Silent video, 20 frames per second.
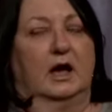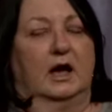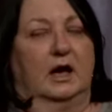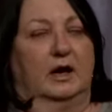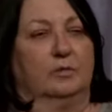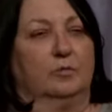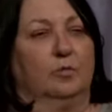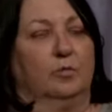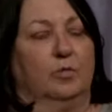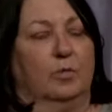
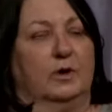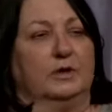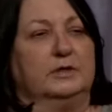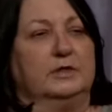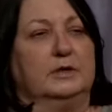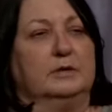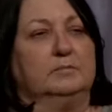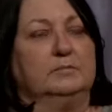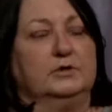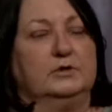I
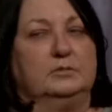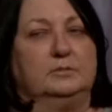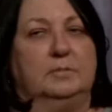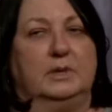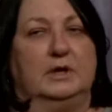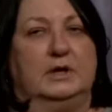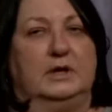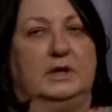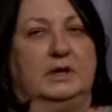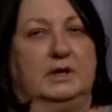want them to
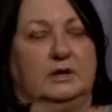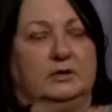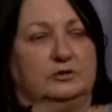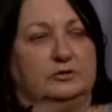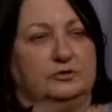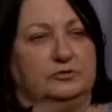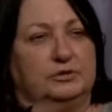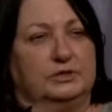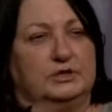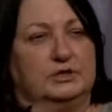be
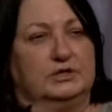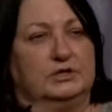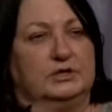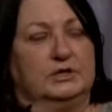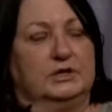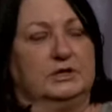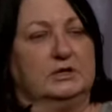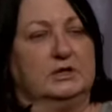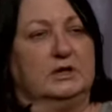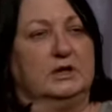
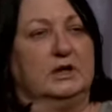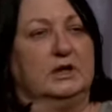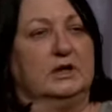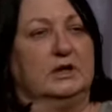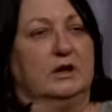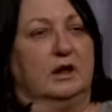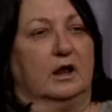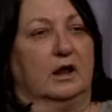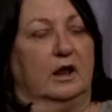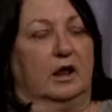interested
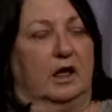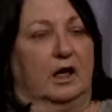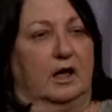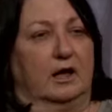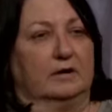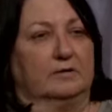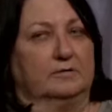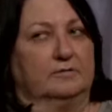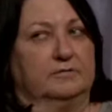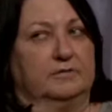in
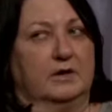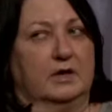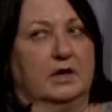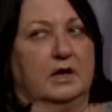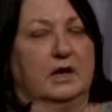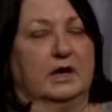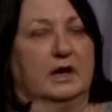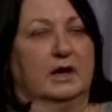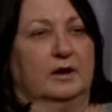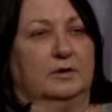life.
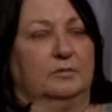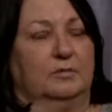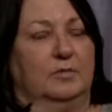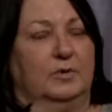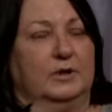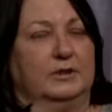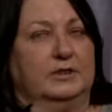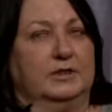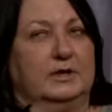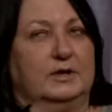I
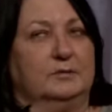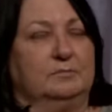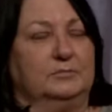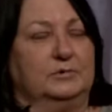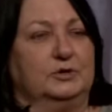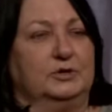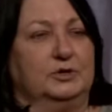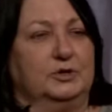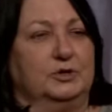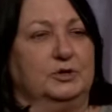want them
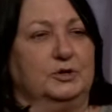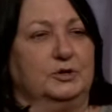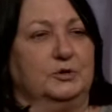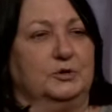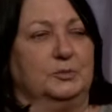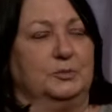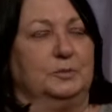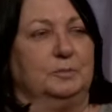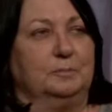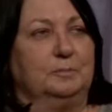
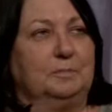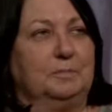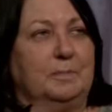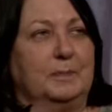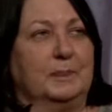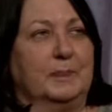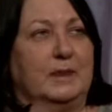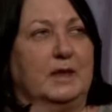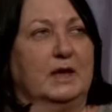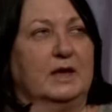to
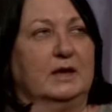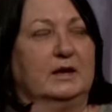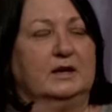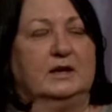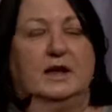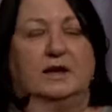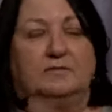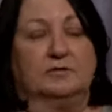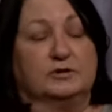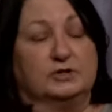
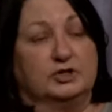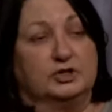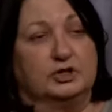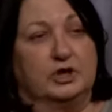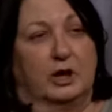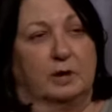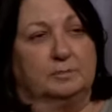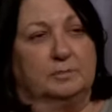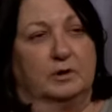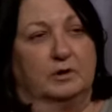never
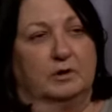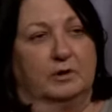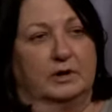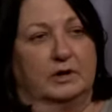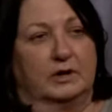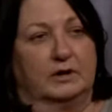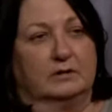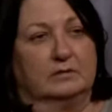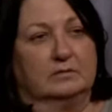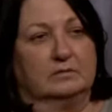stop
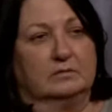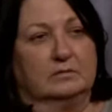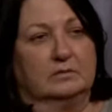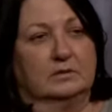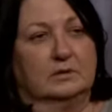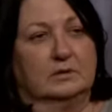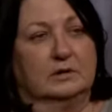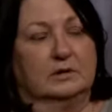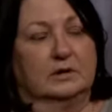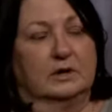learning.
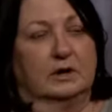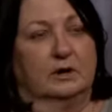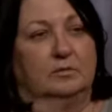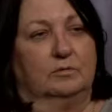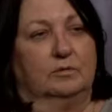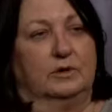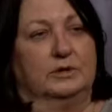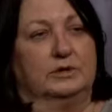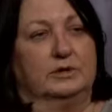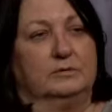I
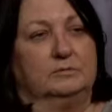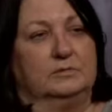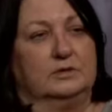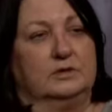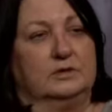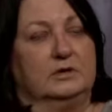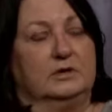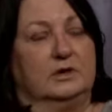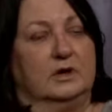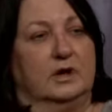want them
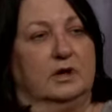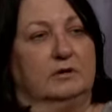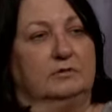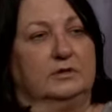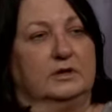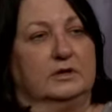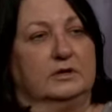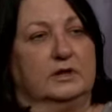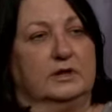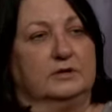to know
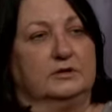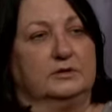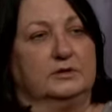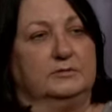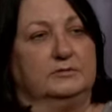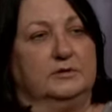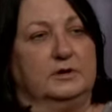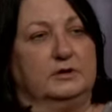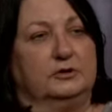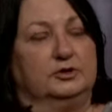that there's
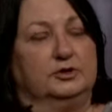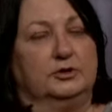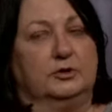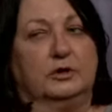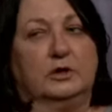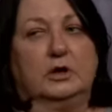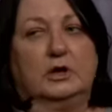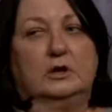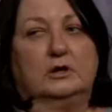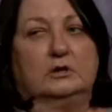a future.
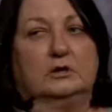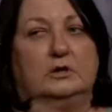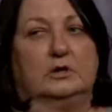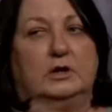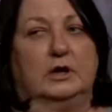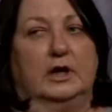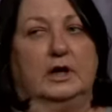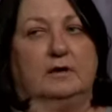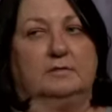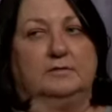Good
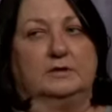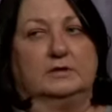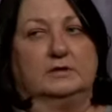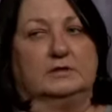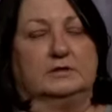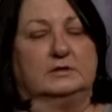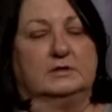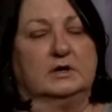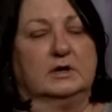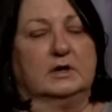
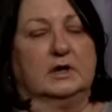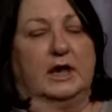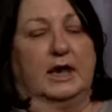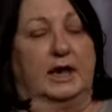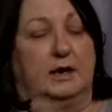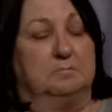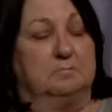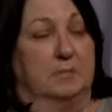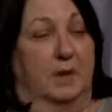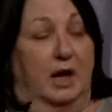heavens,
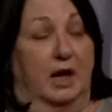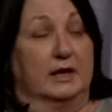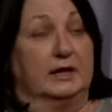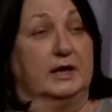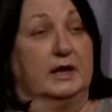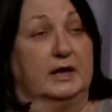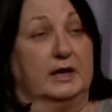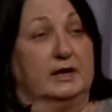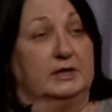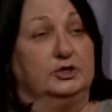at
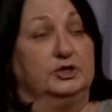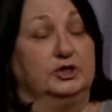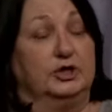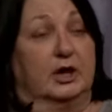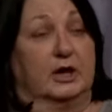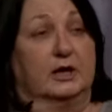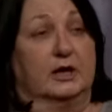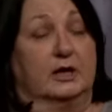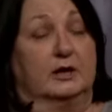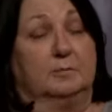my age,
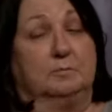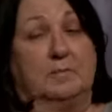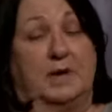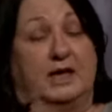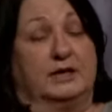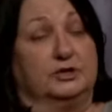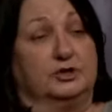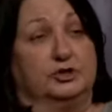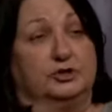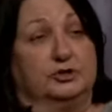I got a
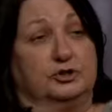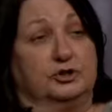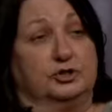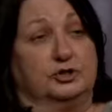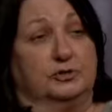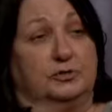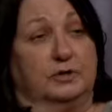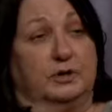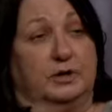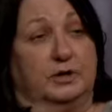master's
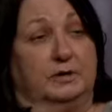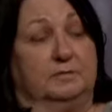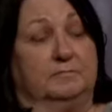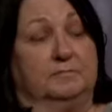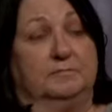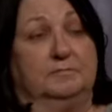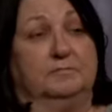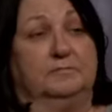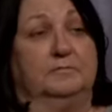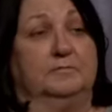degree
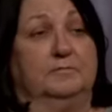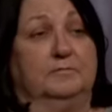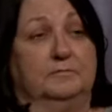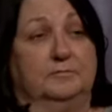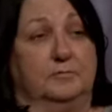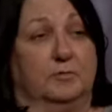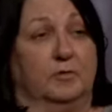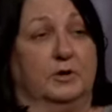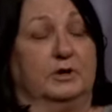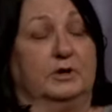
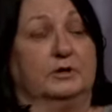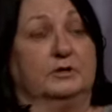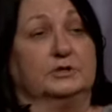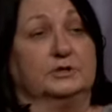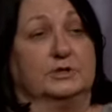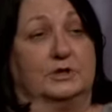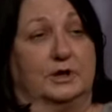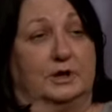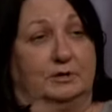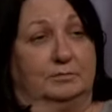four
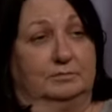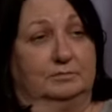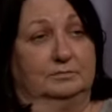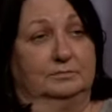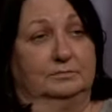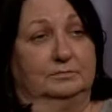years ago.